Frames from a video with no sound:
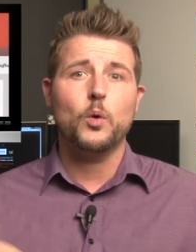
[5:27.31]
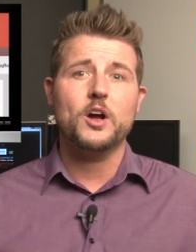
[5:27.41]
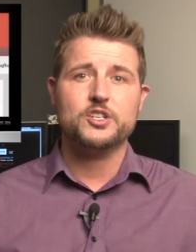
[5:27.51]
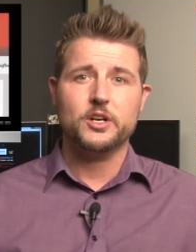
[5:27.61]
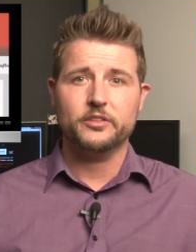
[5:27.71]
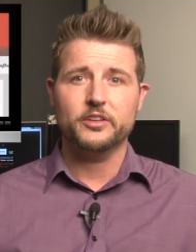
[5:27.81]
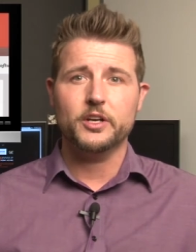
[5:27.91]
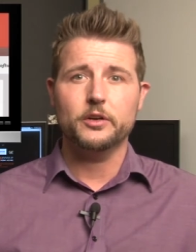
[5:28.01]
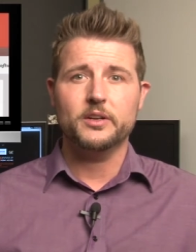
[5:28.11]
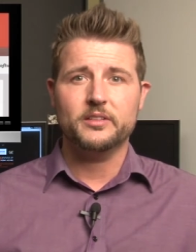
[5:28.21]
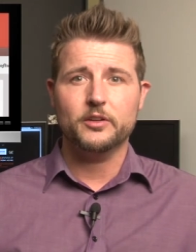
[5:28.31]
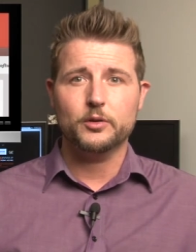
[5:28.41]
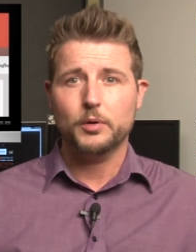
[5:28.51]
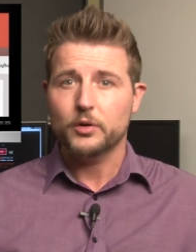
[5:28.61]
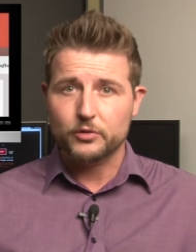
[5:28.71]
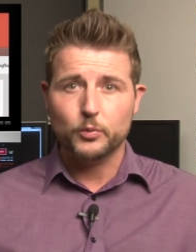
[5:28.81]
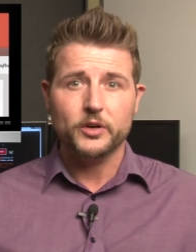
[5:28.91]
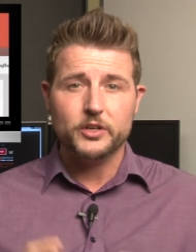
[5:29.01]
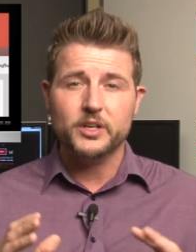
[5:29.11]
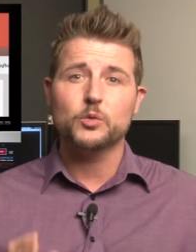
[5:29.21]
WatchGuard Security Center post where
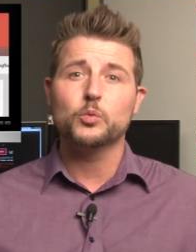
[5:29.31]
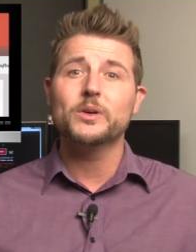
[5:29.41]
you can